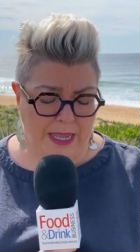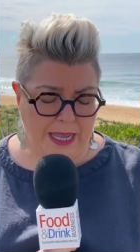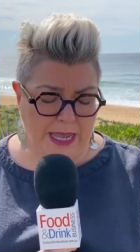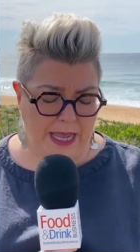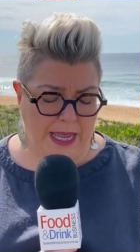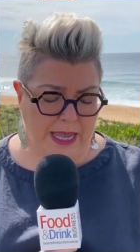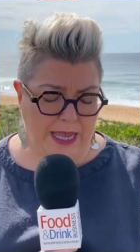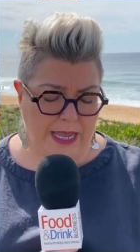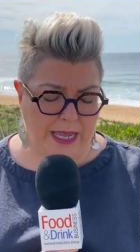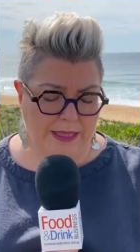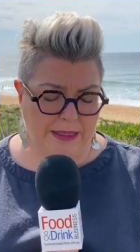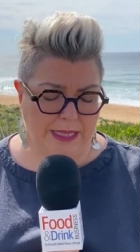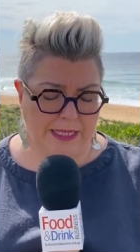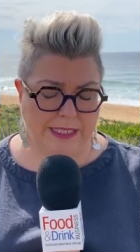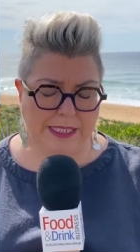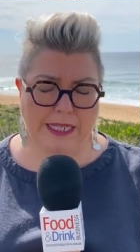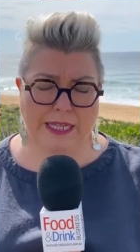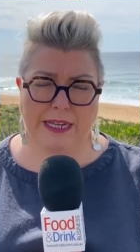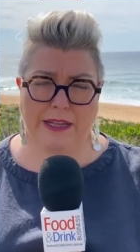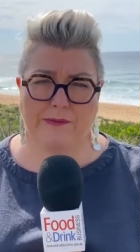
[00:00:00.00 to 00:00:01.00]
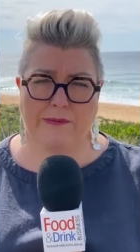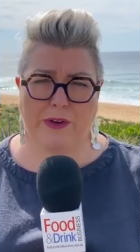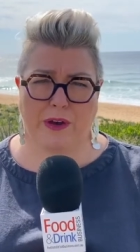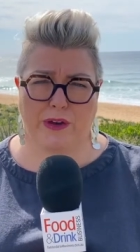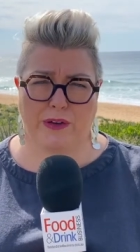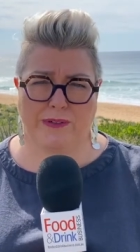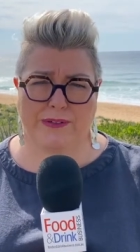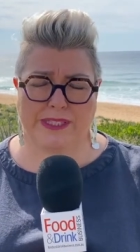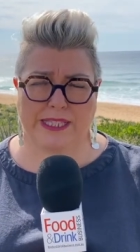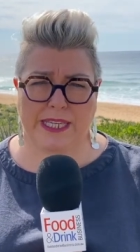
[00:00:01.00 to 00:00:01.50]
uh, the deal
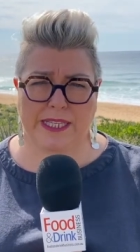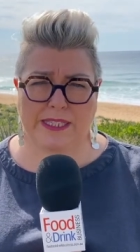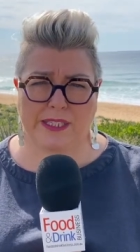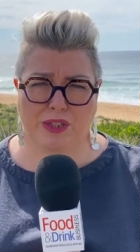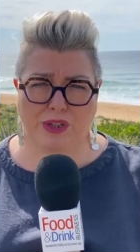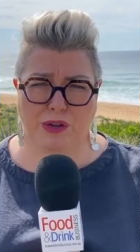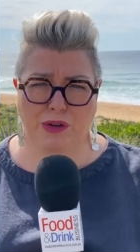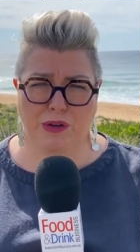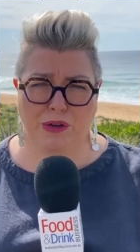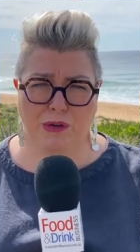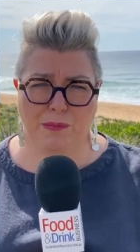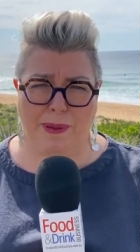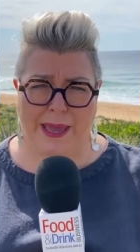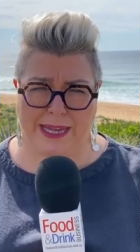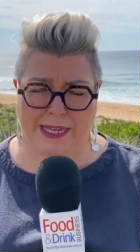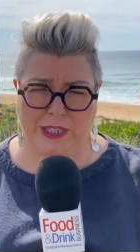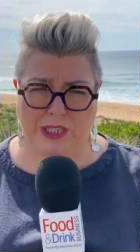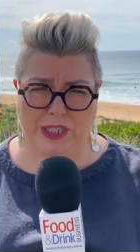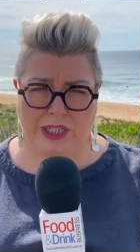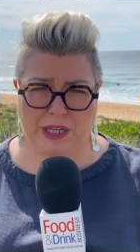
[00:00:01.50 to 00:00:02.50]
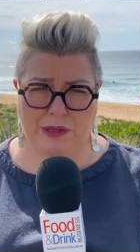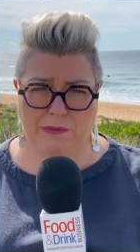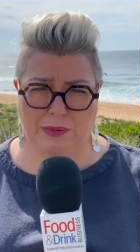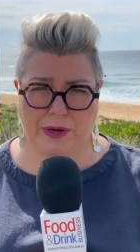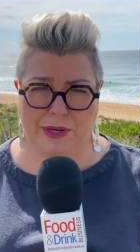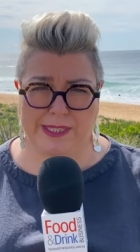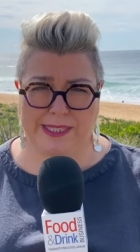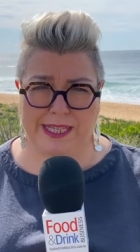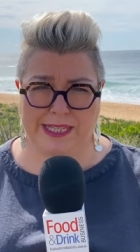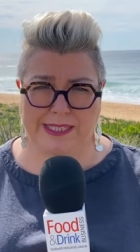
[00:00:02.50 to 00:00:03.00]
involves its two packaging and
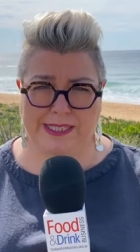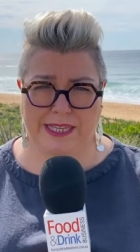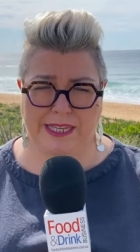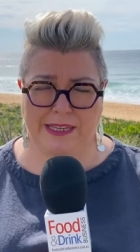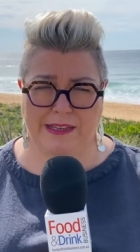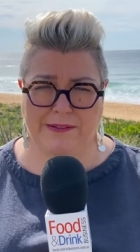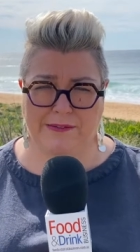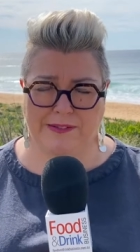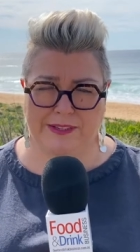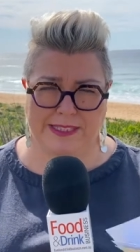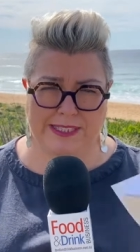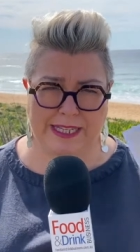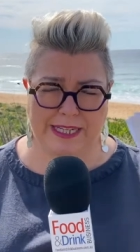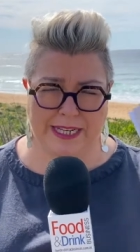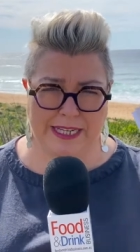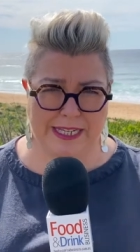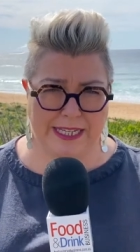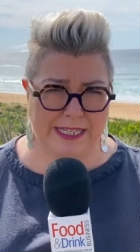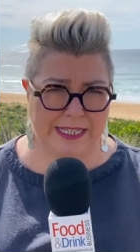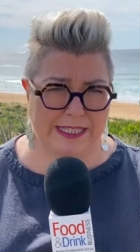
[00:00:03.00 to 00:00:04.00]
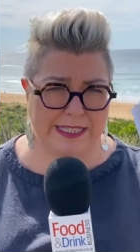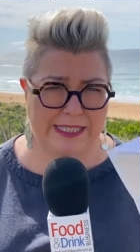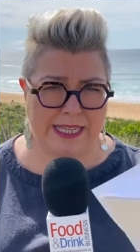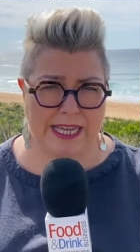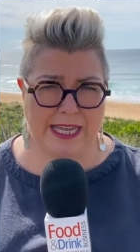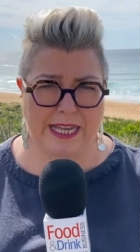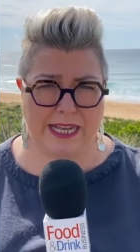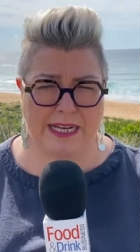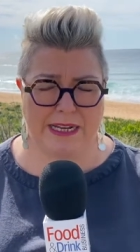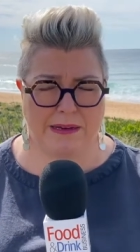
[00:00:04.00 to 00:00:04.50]
processing facilities
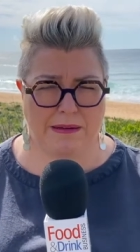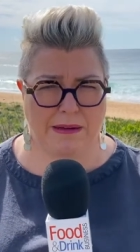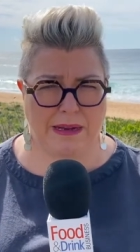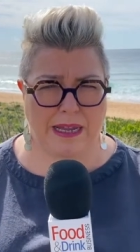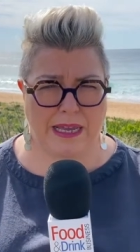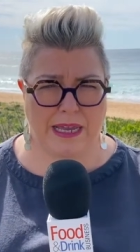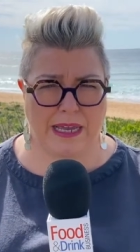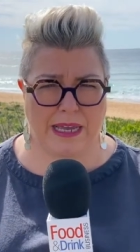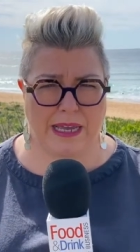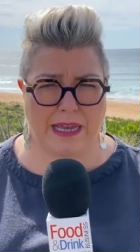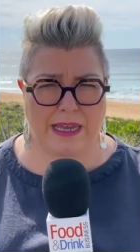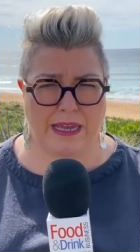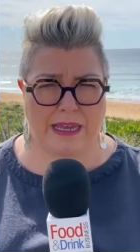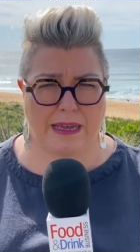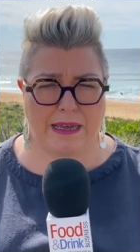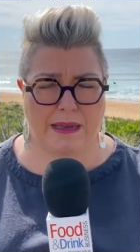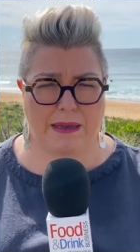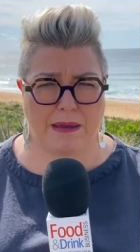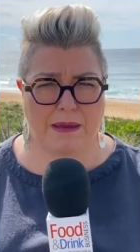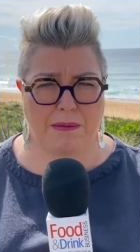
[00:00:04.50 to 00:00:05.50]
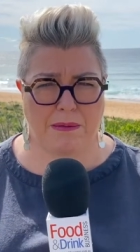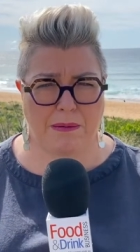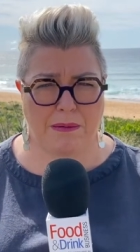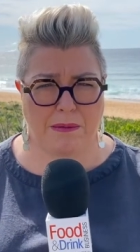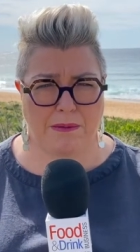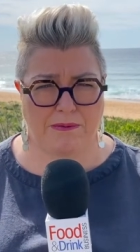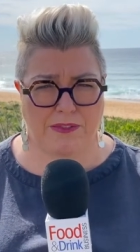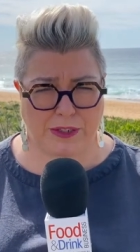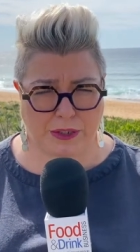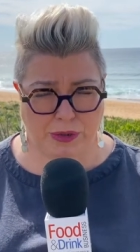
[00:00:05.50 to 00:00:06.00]
in uh,
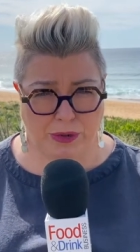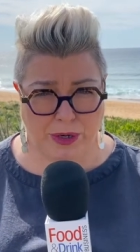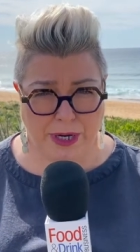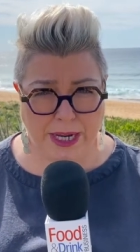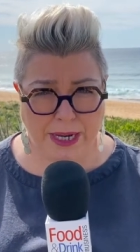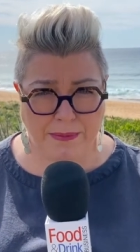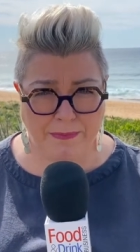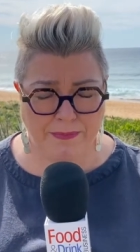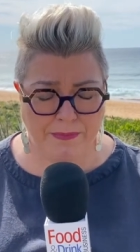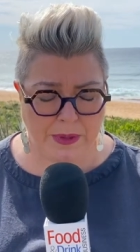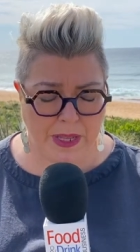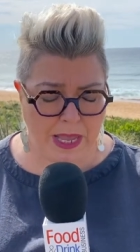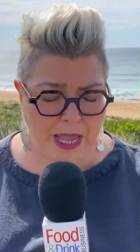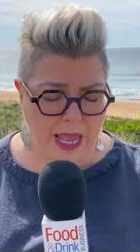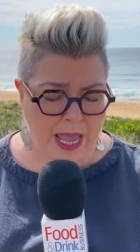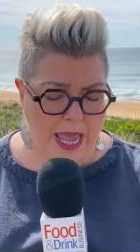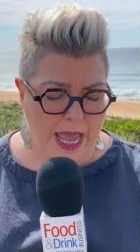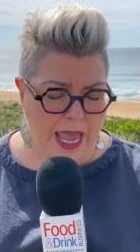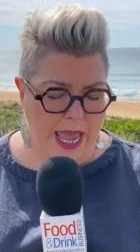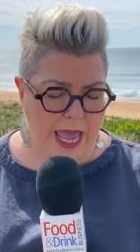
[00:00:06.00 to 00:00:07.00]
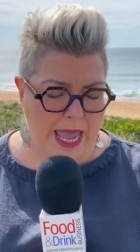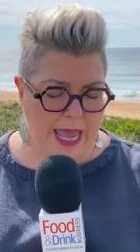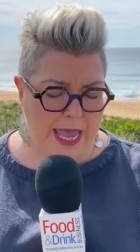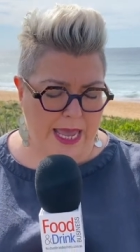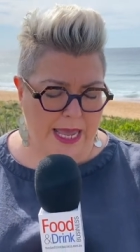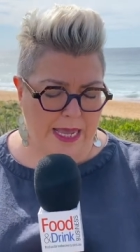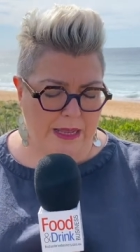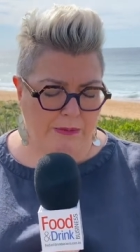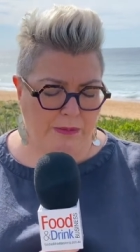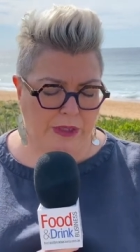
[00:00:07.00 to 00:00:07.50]
Victoria,
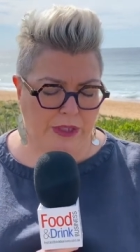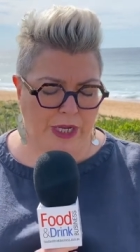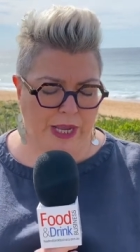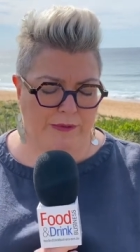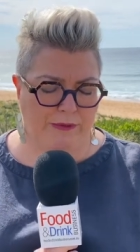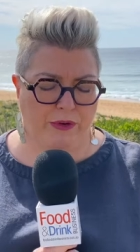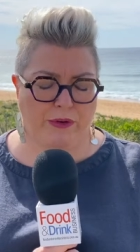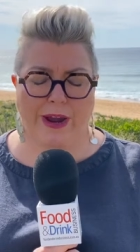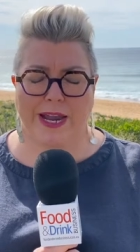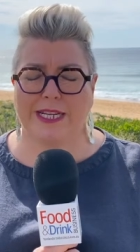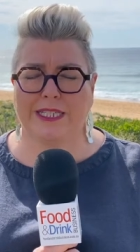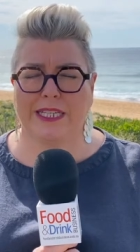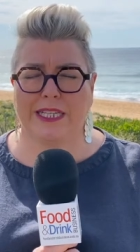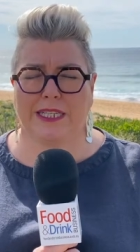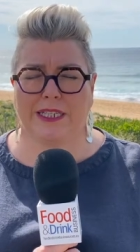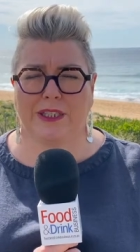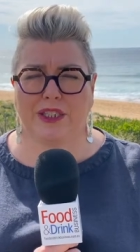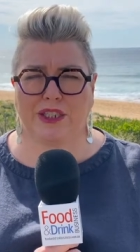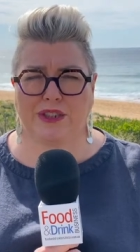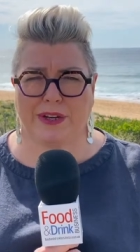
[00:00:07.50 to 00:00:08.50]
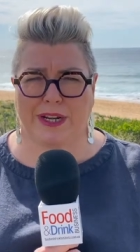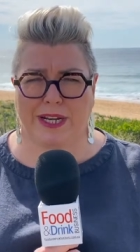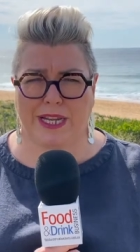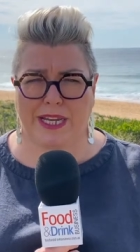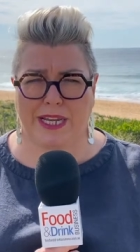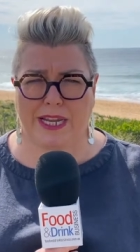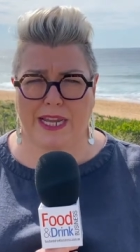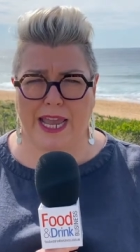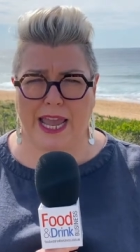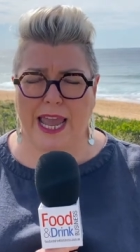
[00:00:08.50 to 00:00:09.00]
uh, which have grating,
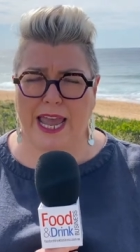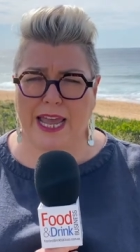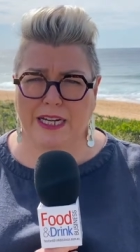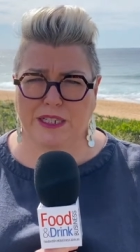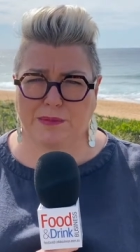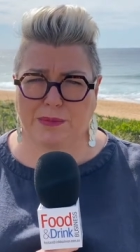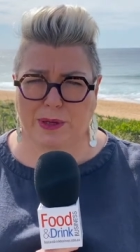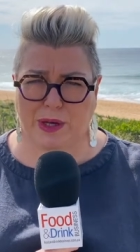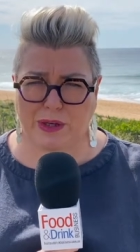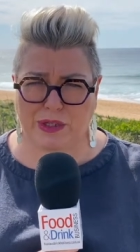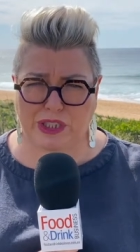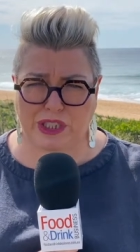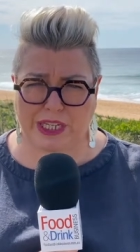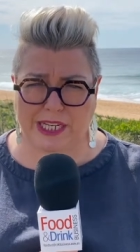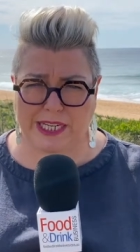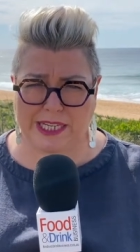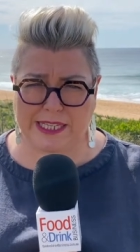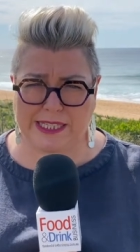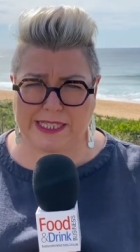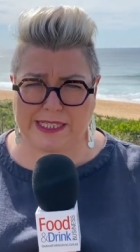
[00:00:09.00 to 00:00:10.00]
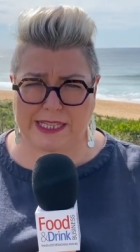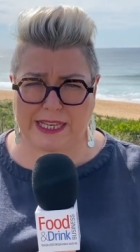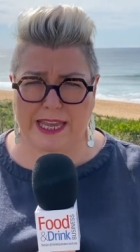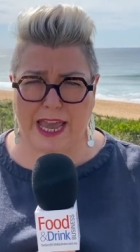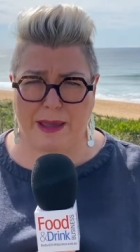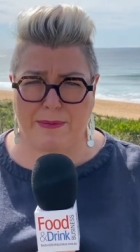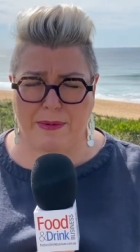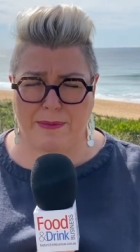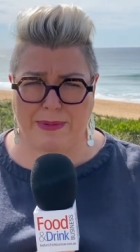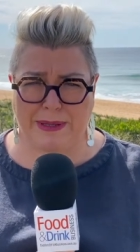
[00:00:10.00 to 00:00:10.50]
shredding and block cheese
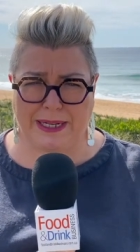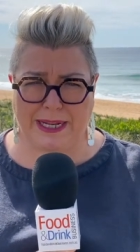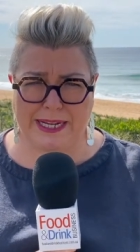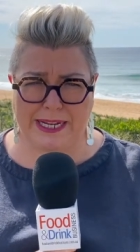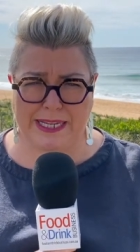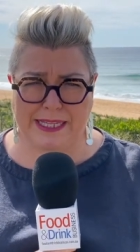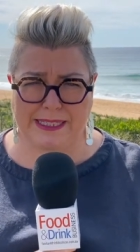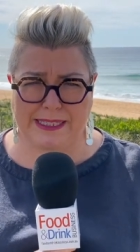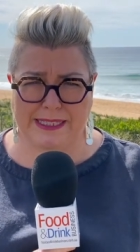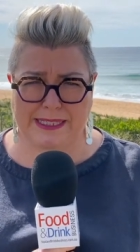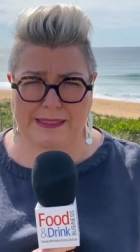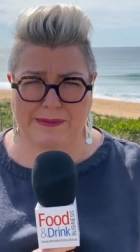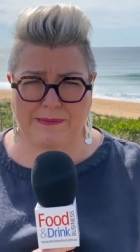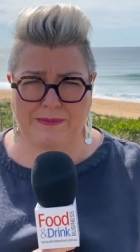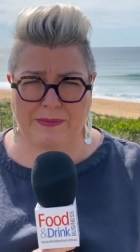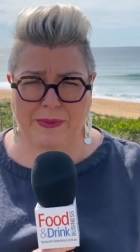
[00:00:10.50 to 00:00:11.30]
capabilities.